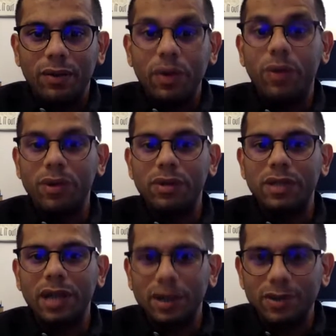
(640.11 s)
We want to
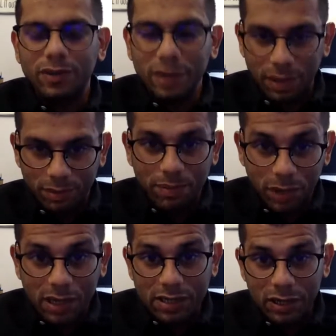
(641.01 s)
stay out of it,
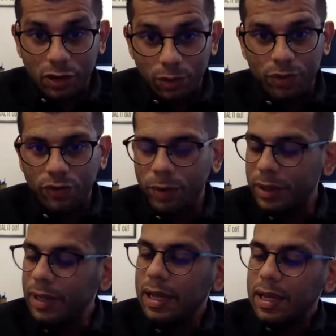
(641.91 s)
at least a group of
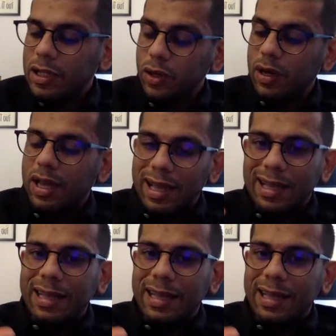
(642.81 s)
women. So